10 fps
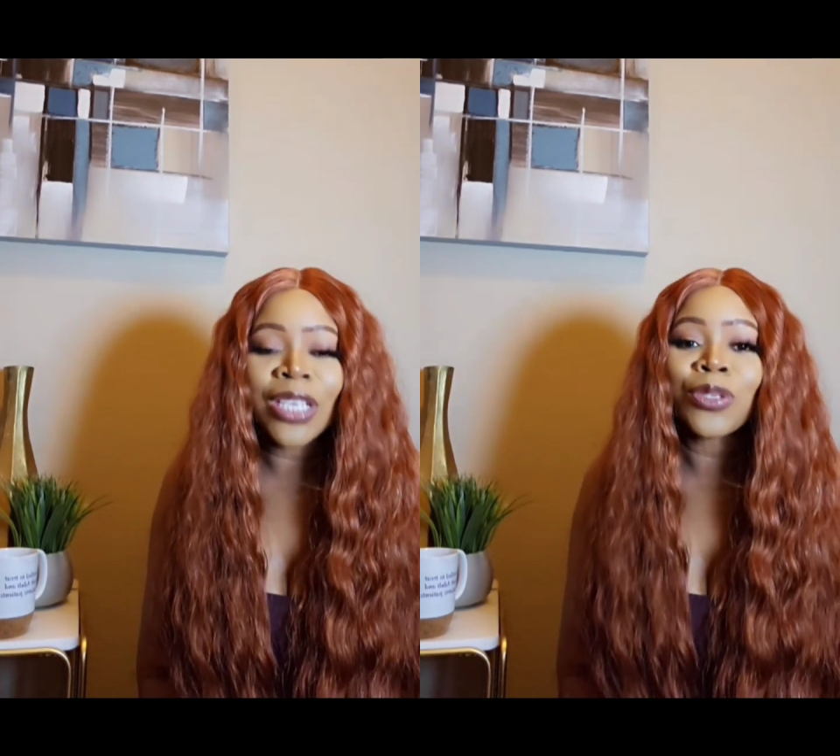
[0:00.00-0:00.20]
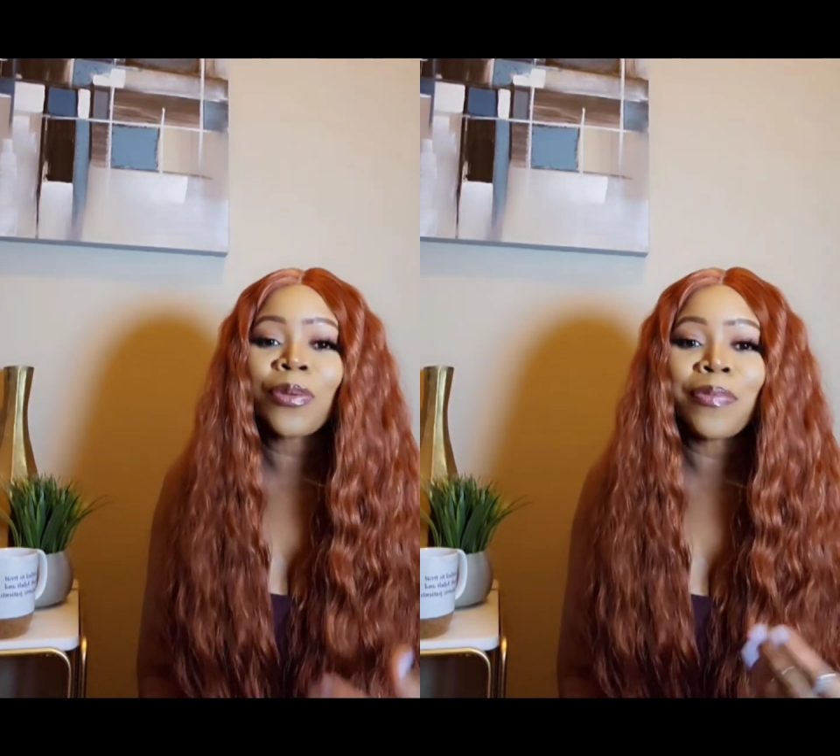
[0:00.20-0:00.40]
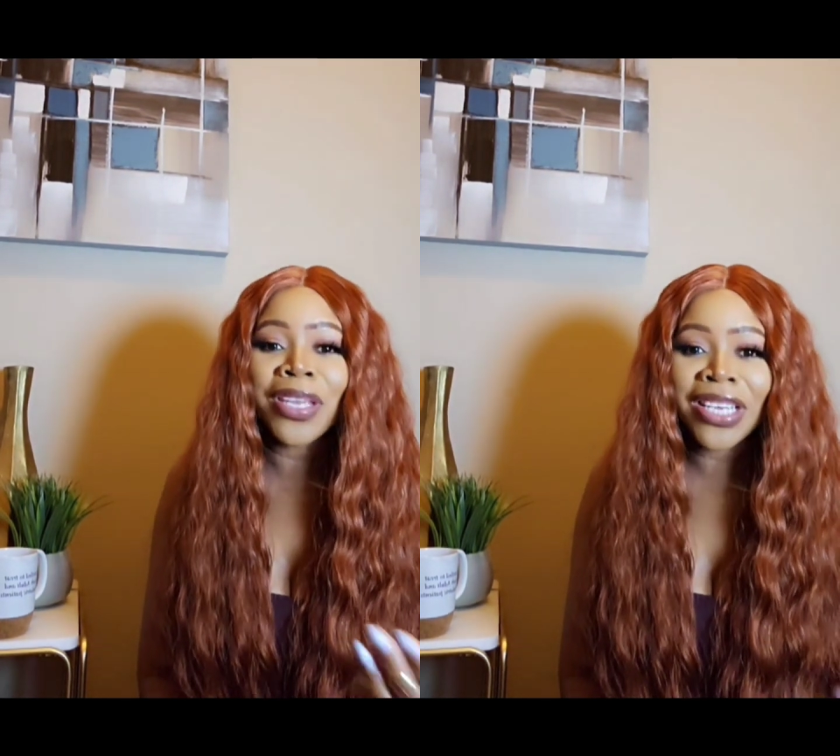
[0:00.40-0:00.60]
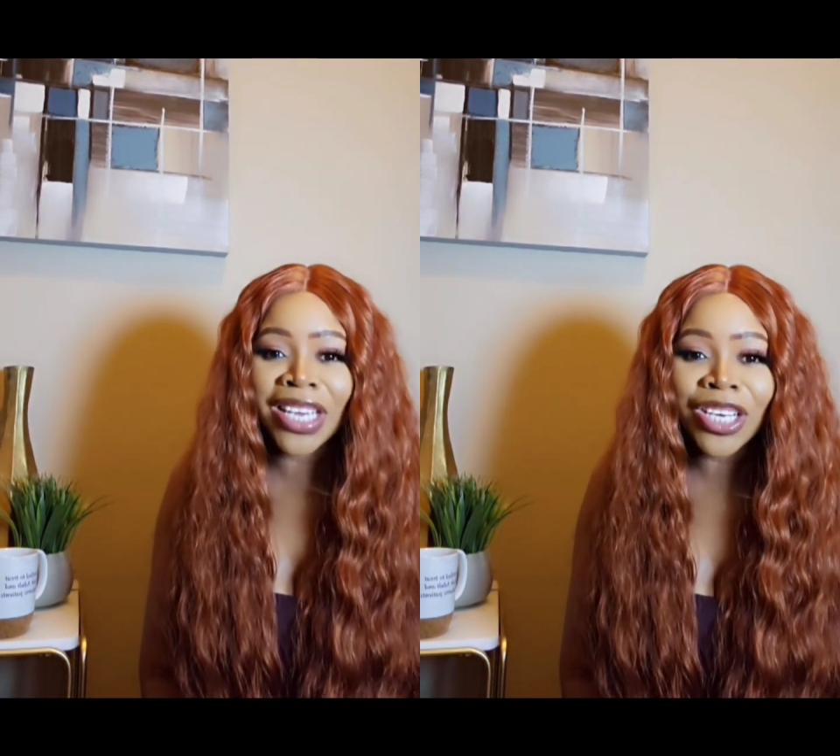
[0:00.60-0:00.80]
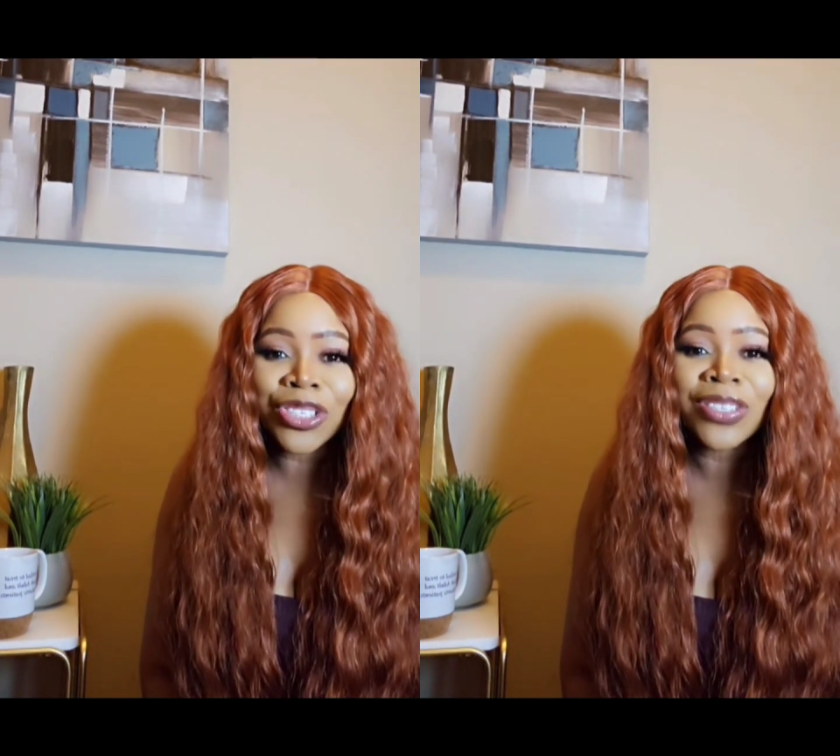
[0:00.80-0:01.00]
There are some
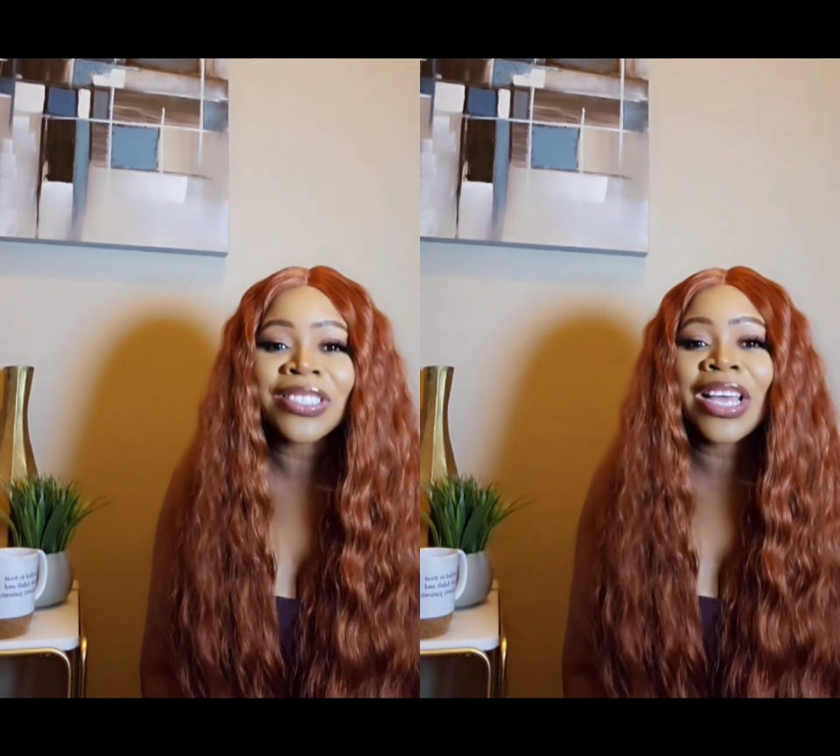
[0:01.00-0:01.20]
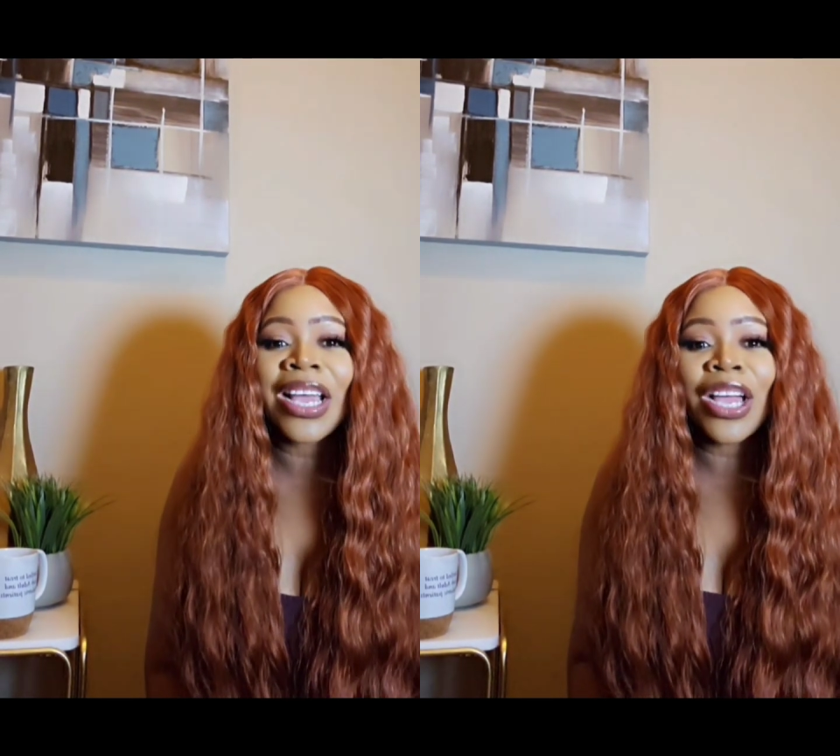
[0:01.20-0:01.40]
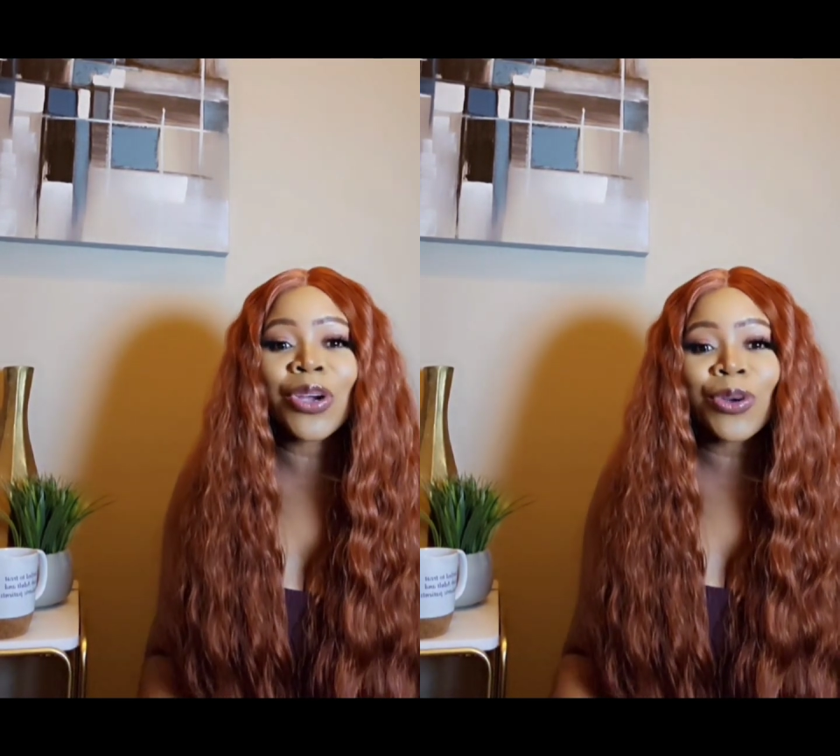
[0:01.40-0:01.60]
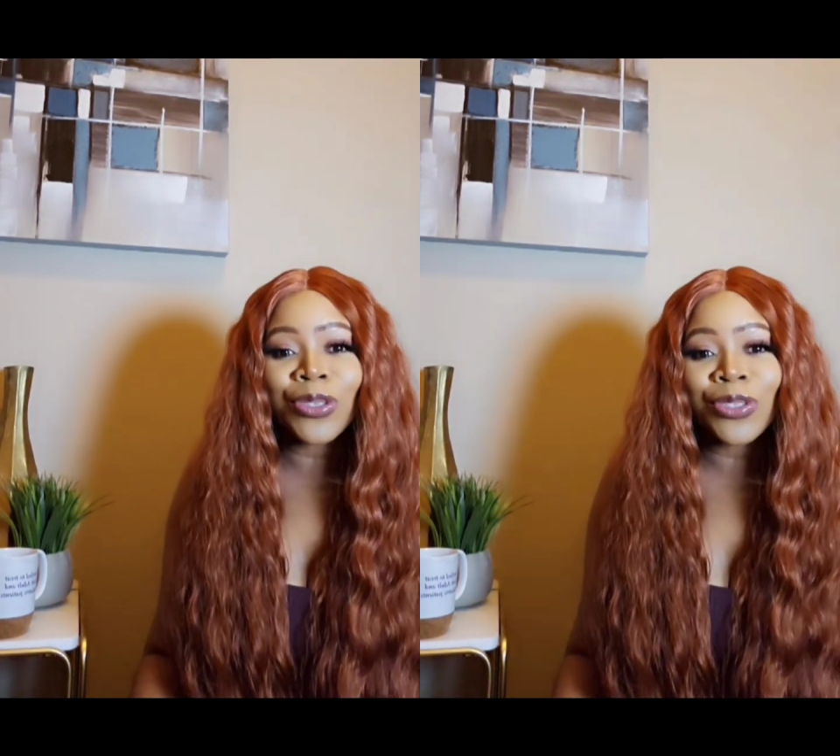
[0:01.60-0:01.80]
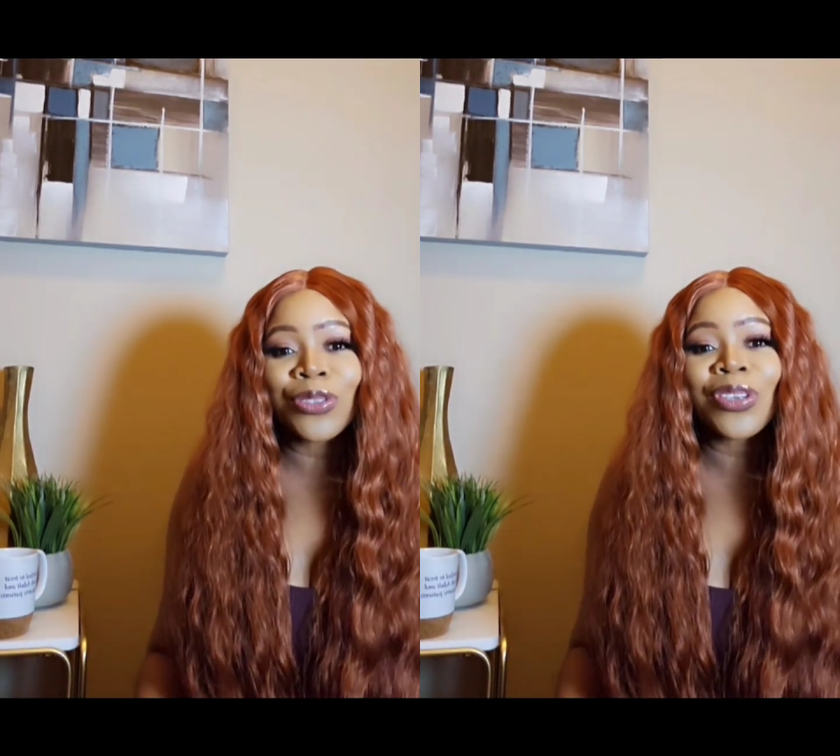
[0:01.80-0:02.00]
medications that can
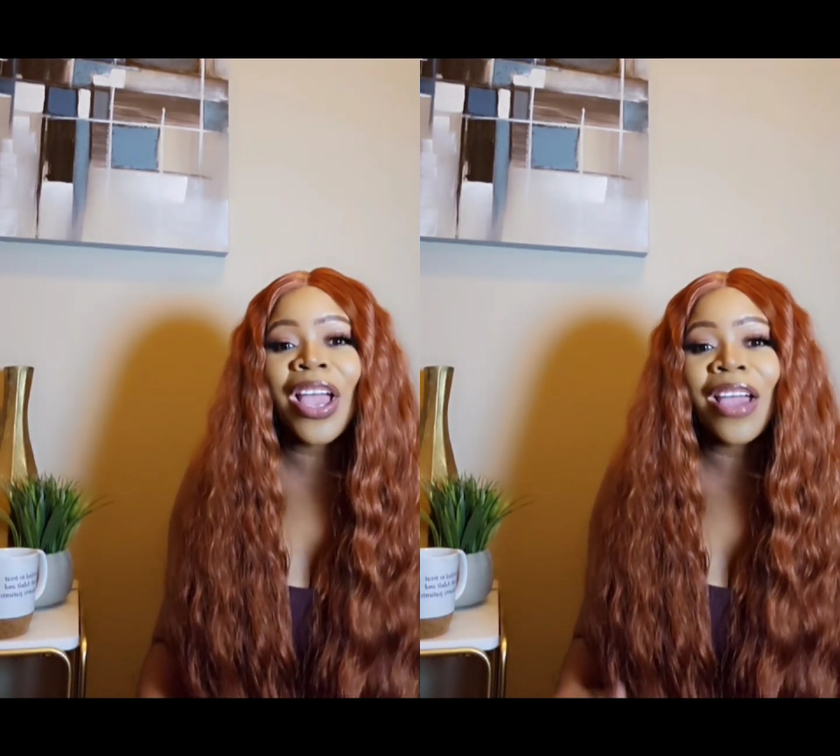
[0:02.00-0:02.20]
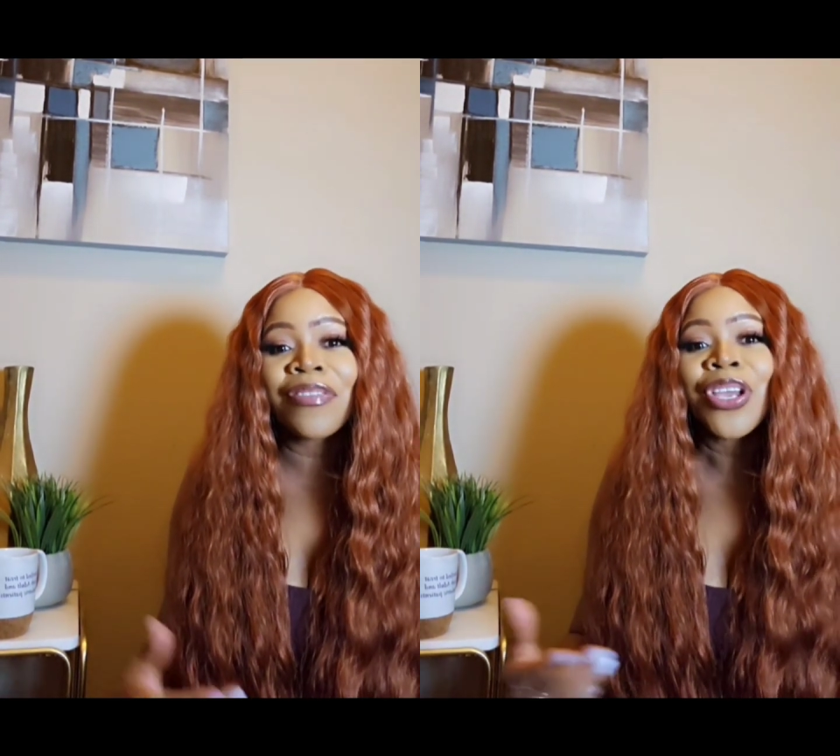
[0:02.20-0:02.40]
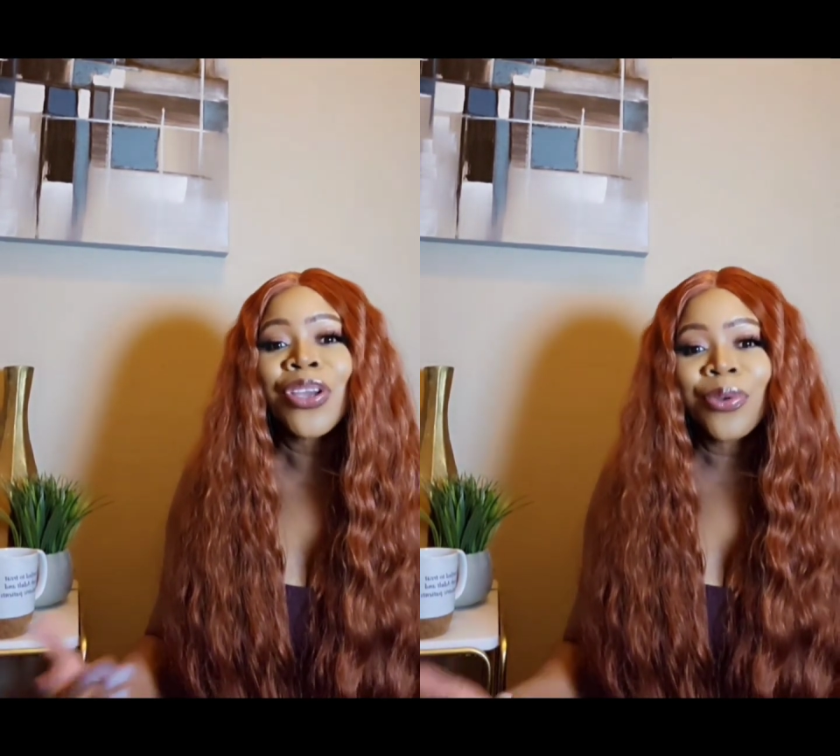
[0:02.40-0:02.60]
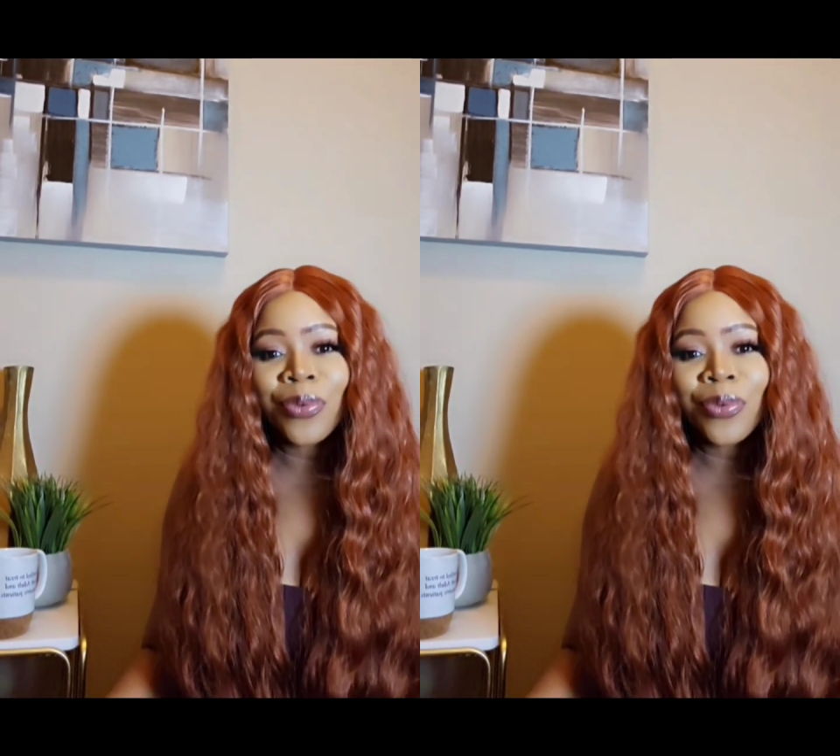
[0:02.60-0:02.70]
cause you to have